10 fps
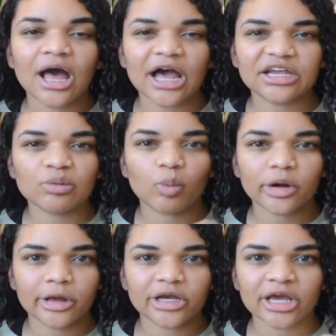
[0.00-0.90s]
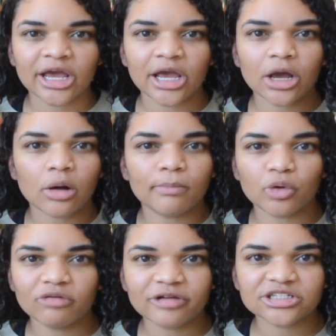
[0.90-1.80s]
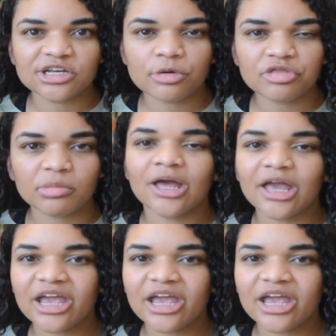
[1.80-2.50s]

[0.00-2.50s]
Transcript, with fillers: I can wear like a boyfriend tee with them,